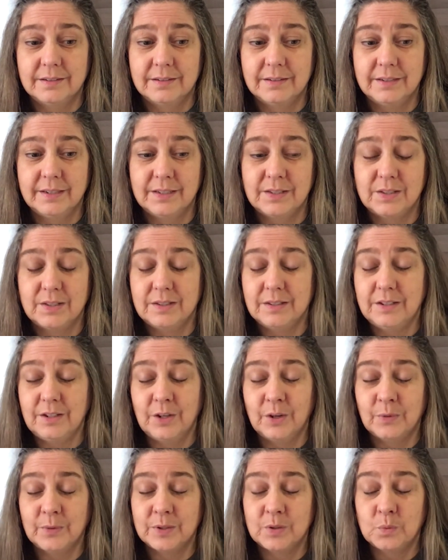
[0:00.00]
it you
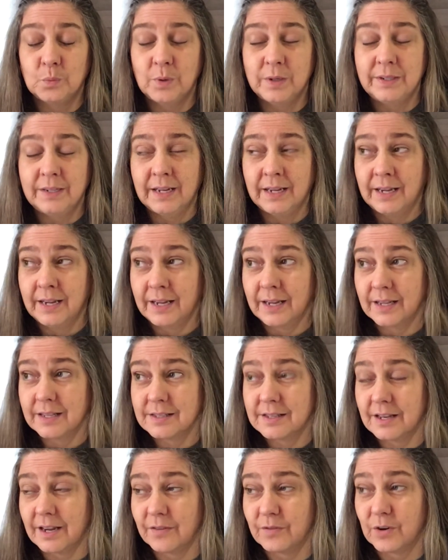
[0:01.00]
know, it's one day,
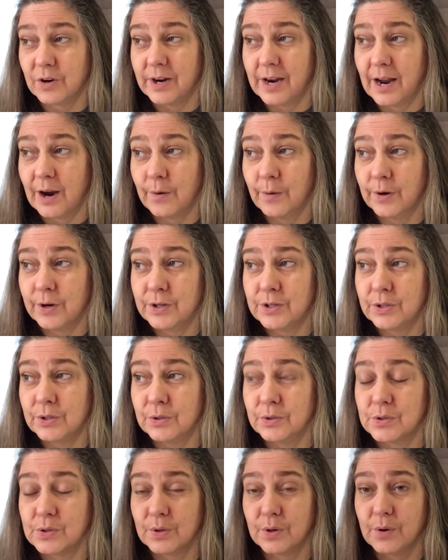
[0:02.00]
it's like for an hour or two,
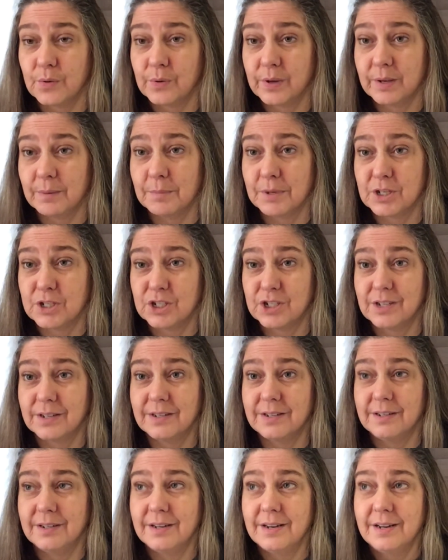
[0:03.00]
so don't get much
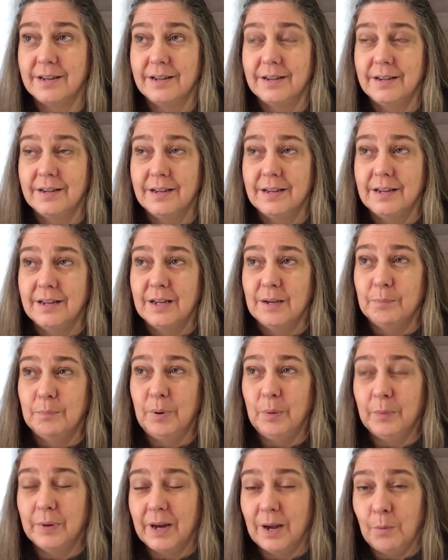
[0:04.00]
done.
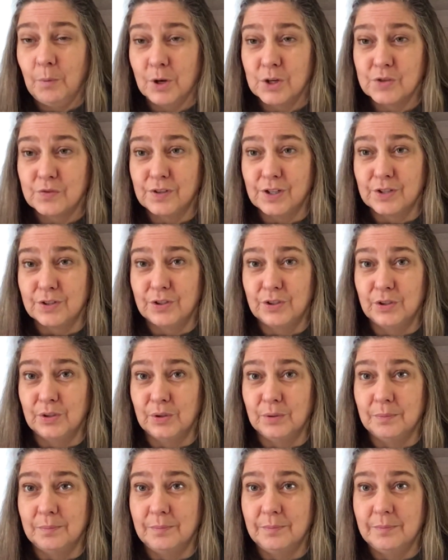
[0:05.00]
But when I watch Floss
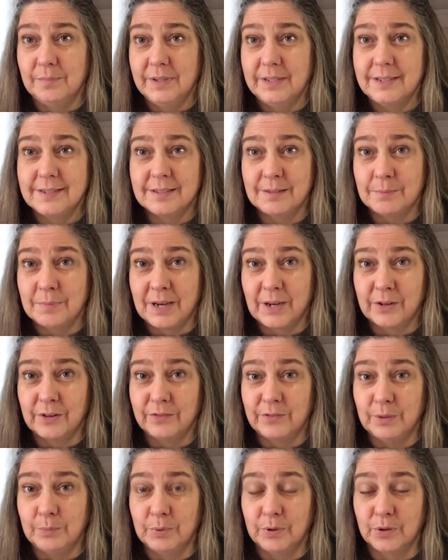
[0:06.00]
Tube, it doesn't matter
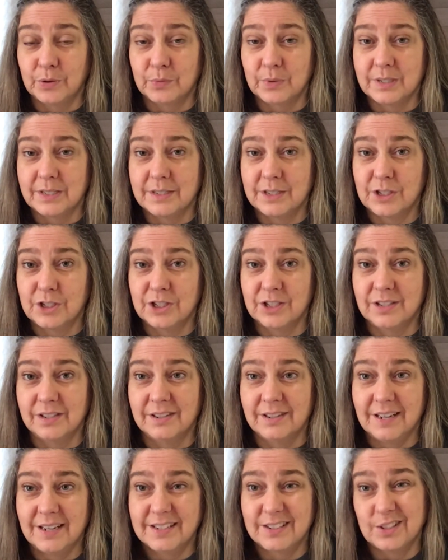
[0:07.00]
if you put three stitches
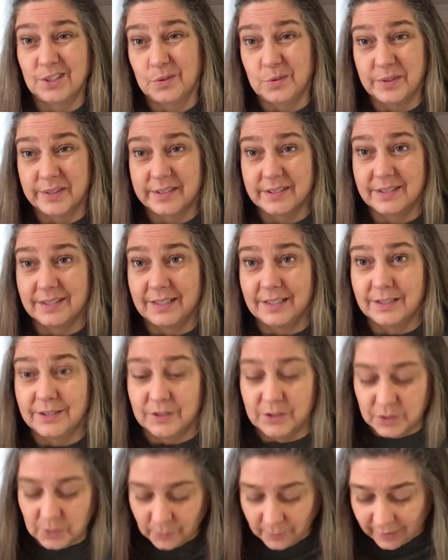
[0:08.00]
in, I still want to see it.
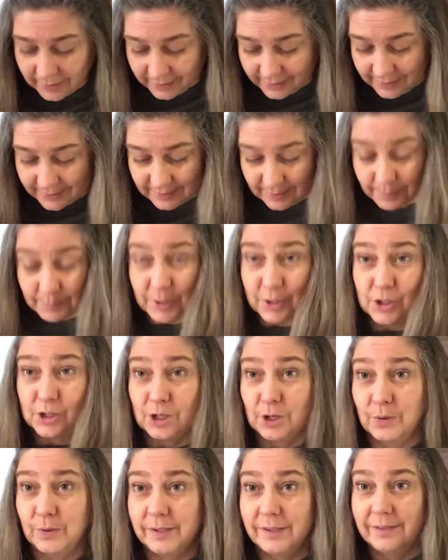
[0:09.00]
So I guess I'm going to
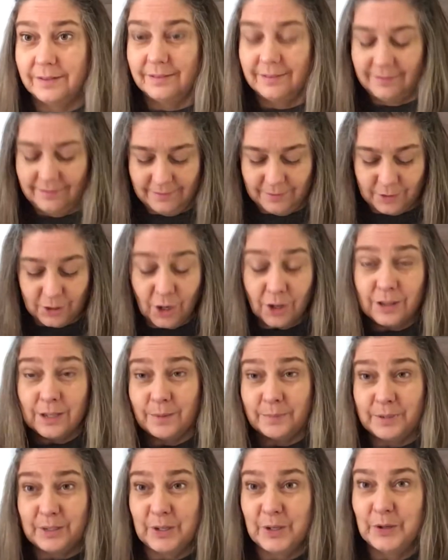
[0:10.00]
show it. Y'all let
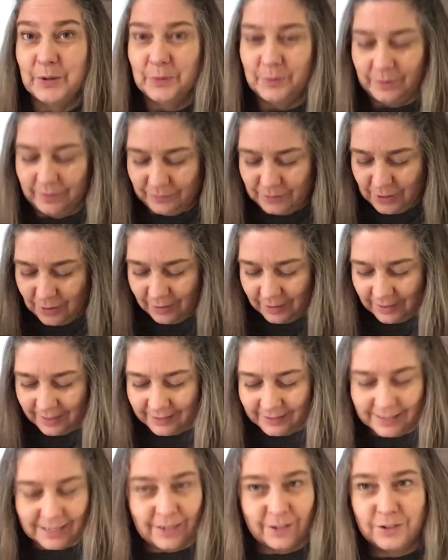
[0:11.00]
me know. If y'all are like,
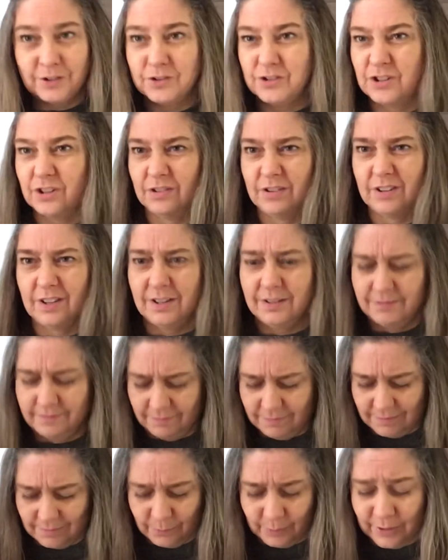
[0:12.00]
yeah, don't show that.
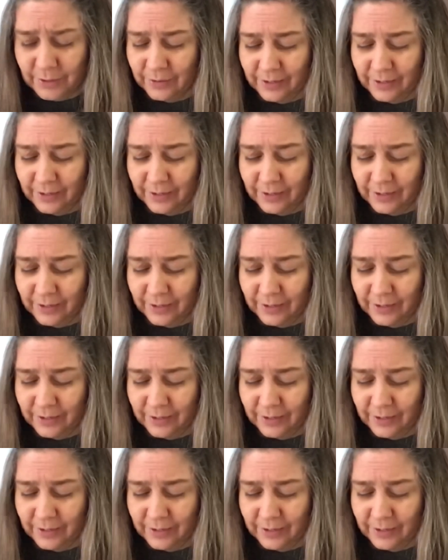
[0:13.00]
We don't